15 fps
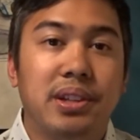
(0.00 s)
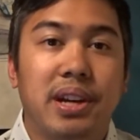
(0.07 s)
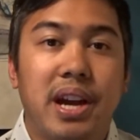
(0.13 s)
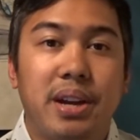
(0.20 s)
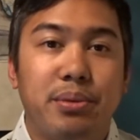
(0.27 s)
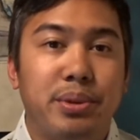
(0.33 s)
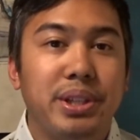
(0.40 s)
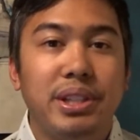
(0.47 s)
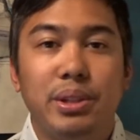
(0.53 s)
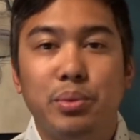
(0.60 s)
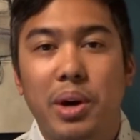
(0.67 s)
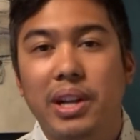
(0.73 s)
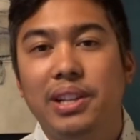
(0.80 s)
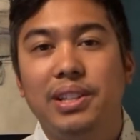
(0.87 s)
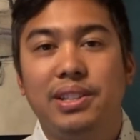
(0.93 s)
I really
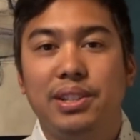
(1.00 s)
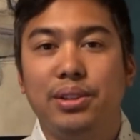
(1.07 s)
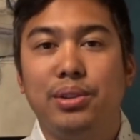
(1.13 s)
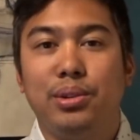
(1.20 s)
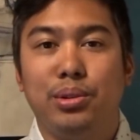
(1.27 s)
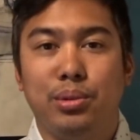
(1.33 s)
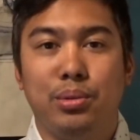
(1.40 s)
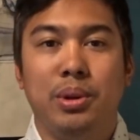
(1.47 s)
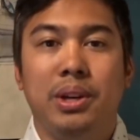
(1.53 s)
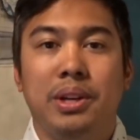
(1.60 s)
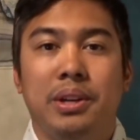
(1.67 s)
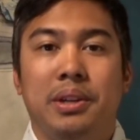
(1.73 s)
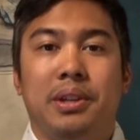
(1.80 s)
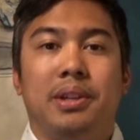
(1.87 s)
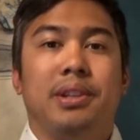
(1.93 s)
wanted to
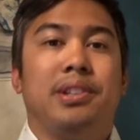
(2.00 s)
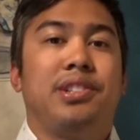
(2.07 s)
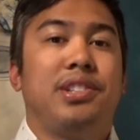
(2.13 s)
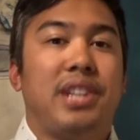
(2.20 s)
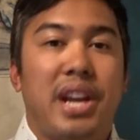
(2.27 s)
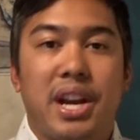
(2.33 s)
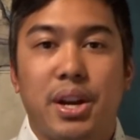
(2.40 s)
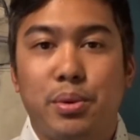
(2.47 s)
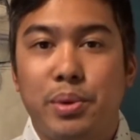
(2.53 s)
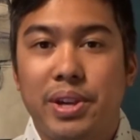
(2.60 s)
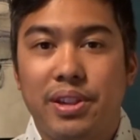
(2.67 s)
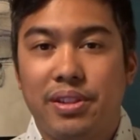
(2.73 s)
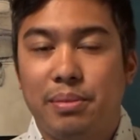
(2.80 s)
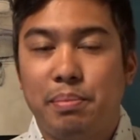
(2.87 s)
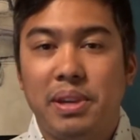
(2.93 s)
share
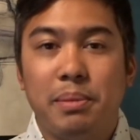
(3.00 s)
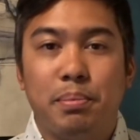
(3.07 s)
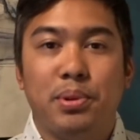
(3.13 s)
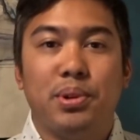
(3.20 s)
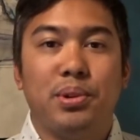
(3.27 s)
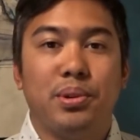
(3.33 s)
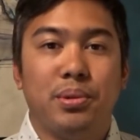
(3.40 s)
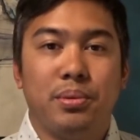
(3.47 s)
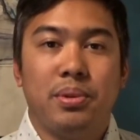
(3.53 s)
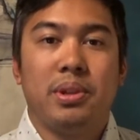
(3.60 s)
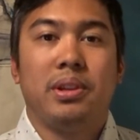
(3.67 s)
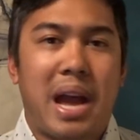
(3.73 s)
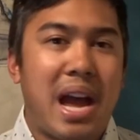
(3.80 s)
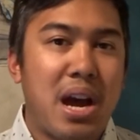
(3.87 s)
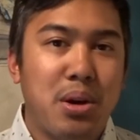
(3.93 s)
with people
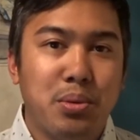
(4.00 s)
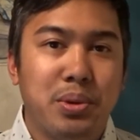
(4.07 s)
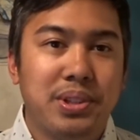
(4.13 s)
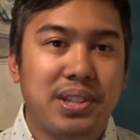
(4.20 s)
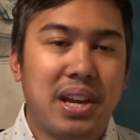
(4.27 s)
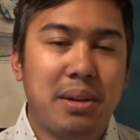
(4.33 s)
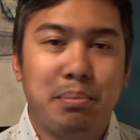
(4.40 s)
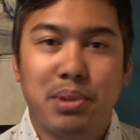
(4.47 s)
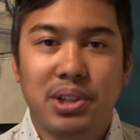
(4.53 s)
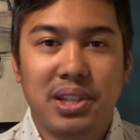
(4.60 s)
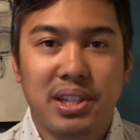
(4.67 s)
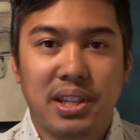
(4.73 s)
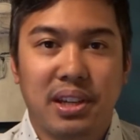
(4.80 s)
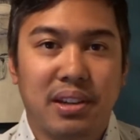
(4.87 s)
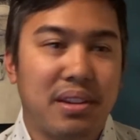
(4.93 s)
how was I
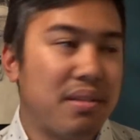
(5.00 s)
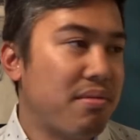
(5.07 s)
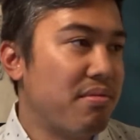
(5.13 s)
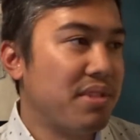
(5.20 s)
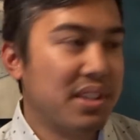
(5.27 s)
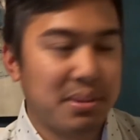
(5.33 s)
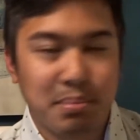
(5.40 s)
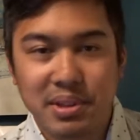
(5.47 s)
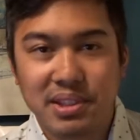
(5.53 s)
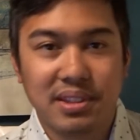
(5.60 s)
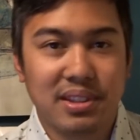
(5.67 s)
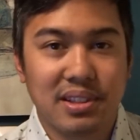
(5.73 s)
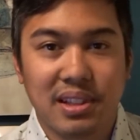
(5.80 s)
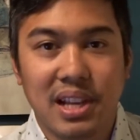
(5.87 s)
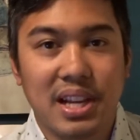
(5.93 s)
booking this
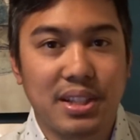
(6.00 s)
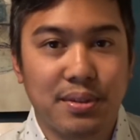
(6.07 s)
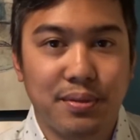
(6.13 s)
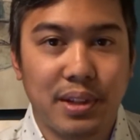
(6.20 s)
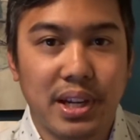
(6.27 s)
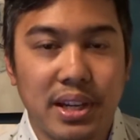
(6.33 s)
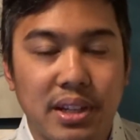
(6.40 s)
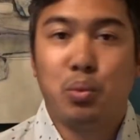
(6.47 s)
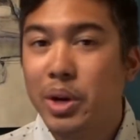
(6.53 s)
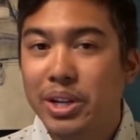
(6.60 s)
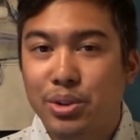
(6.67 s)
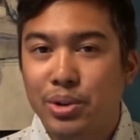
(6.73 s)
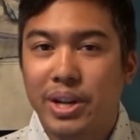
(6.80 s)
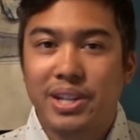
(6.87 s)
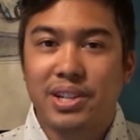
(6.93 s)
business class flight? What
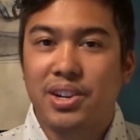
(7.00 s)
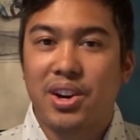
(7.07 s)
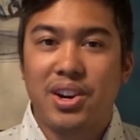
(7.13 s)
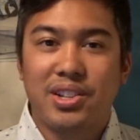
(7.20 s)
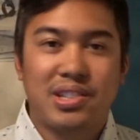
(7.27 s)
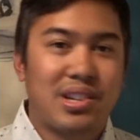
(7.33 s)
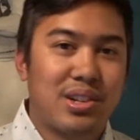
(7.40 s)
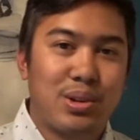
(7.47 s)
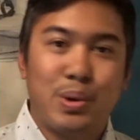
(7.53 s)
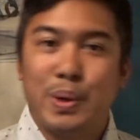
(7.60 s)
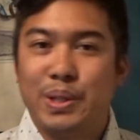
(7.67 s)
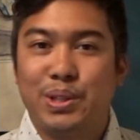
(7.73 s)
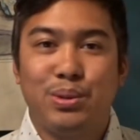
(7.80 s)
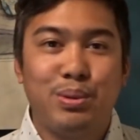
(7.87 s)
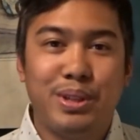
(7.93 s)
credit cards are going
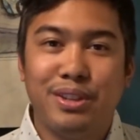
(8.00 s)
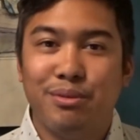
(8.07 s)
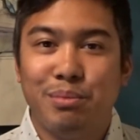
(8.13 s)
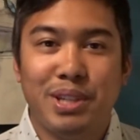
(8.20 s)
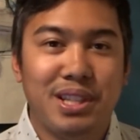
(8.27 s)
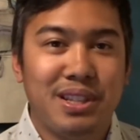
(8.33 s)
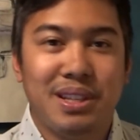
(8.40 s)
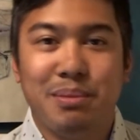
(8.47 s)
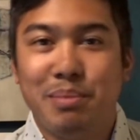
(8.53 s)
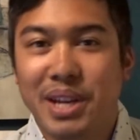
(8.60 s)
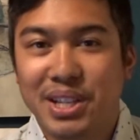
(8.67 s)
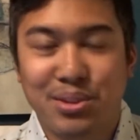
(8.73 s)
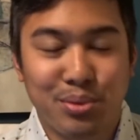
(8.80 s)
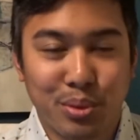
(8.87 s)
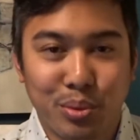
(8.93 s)
to give me the
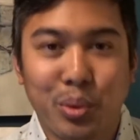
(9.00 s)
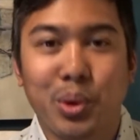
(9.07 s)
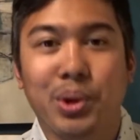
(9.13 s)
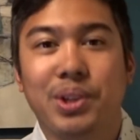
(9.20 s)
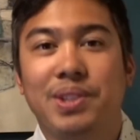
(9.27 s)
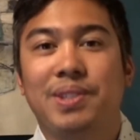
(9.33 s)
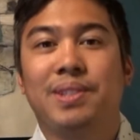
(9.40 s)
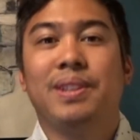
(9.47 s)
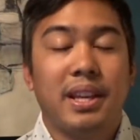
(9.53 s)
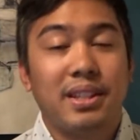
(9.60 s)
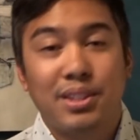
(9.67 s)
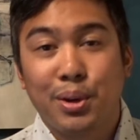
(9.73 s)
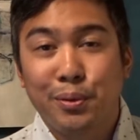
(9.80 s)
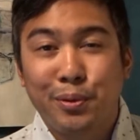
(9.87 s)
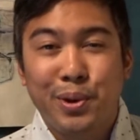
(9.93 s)
best rewards? And
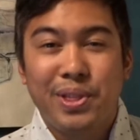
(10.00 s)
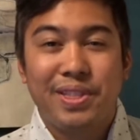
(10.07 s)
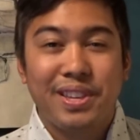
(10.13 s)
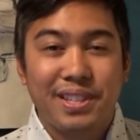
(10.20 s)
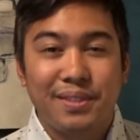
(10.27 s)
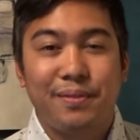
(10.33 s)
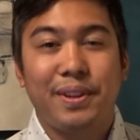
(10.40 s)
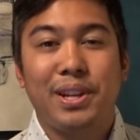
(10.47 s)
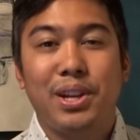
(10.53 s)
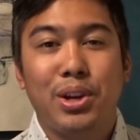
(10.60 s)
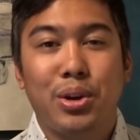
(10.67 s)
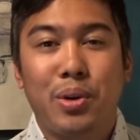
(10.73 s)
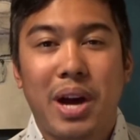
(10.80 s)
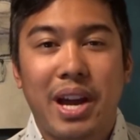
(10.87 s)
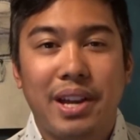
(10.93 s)
so for this
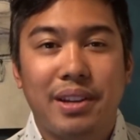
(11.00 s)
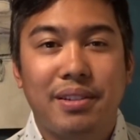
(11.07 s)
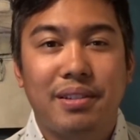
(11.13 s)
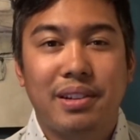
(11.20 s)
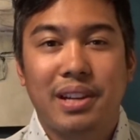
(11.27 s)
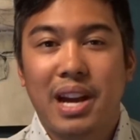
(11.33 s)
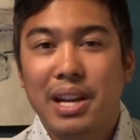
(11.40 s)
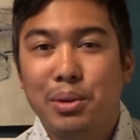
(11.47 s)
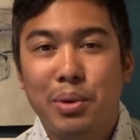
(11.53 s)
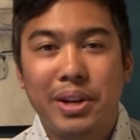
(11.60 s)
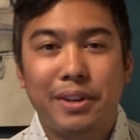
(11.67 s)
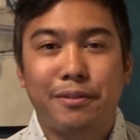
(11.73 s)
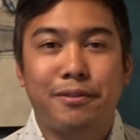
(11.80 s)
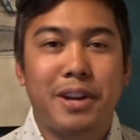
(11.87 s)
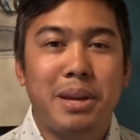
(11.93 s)
video, I kind of want
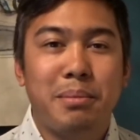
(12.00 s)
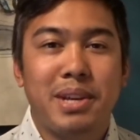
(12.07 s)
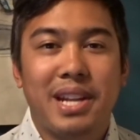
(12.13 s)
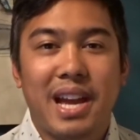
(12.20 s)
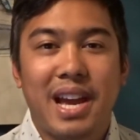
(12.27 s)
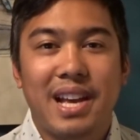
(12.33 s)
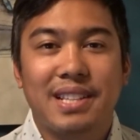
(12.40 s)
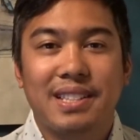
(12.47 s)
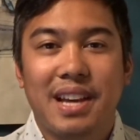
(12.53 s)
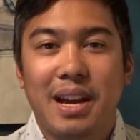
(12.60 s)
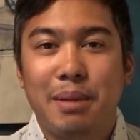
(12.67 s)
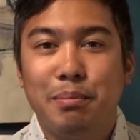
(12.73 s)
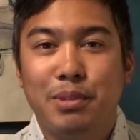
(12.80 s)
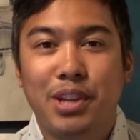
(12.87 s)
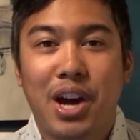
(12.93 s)
to frame it as
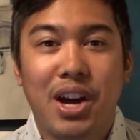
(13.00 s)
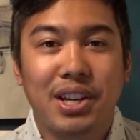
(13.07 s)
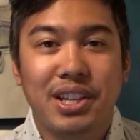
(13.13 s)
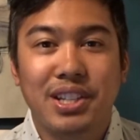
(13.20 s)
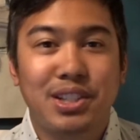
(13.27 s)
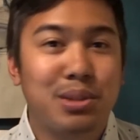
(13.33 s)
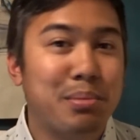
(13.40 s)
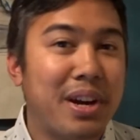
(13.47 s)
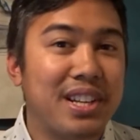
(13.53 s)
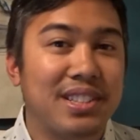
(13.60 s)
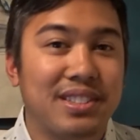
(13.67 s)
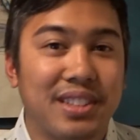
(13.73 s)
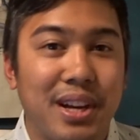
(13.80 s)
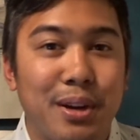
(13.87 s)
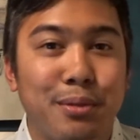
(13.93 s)
I'm talking to
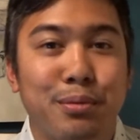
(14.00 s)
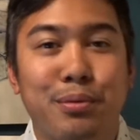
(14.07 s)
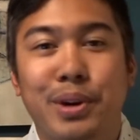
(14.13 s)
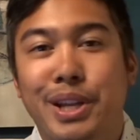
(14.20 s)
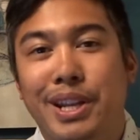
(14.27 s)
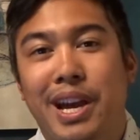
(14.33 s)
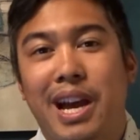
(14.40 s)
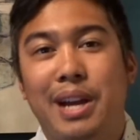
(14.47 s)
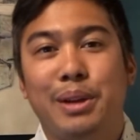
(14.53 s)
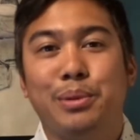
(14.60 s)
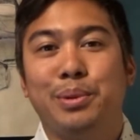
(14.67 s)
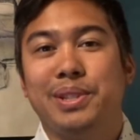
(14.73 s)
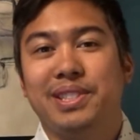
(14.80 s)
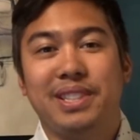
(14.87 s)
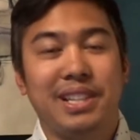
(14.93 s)
myself when I
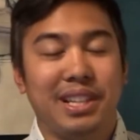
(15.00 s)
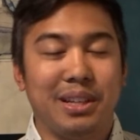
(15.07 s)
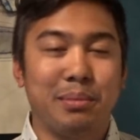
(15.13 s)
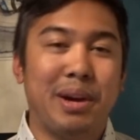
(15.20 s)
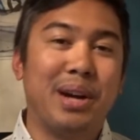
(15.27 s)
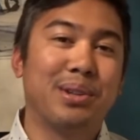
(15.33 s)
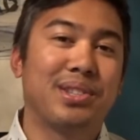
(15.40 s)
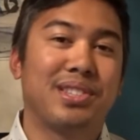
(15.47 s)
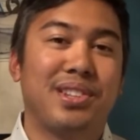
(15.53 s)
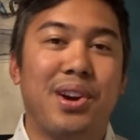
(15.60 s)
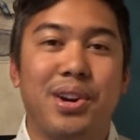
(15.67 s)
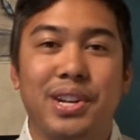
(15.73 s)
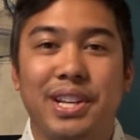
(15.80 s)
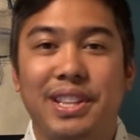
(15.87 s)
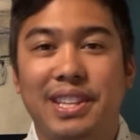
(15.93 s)
was thinking about
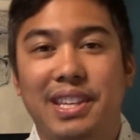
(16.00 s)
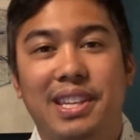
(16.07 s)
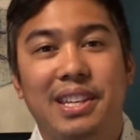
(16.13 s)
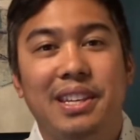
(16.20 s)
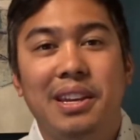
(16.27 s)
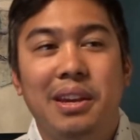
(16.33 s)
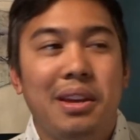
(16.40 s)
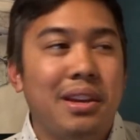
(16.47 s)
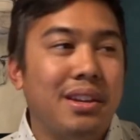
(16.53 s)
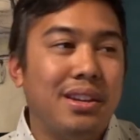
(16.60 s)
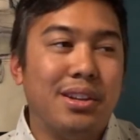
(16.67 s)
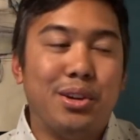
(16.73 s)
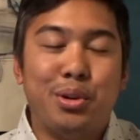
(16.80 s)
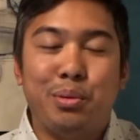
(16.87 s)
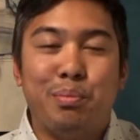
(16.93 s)
starting the,
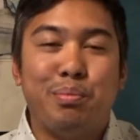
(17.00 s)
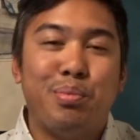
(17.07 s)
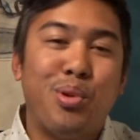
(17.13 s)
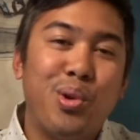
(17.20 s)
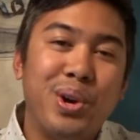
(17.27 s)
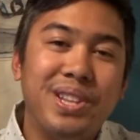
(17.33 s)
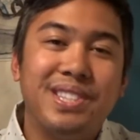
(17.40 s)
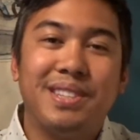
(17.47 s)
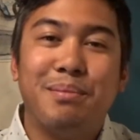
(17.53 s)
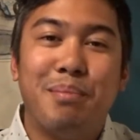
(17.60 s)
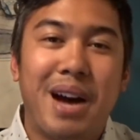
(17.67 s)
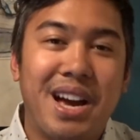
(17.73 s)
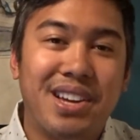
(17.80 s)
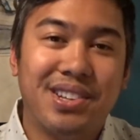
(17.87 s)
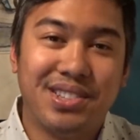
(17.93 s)
you know, points and
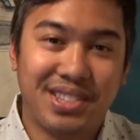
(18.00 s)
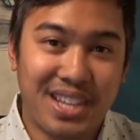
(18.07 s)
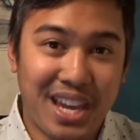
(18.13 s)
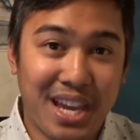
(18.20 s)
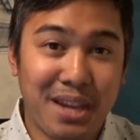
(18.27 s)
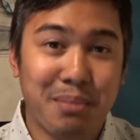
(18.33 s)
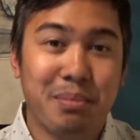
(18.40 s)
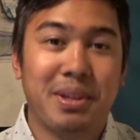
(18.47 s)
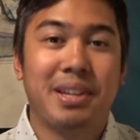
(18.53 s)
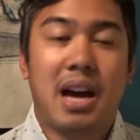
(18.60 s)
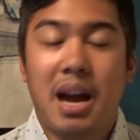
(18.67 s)
miles game.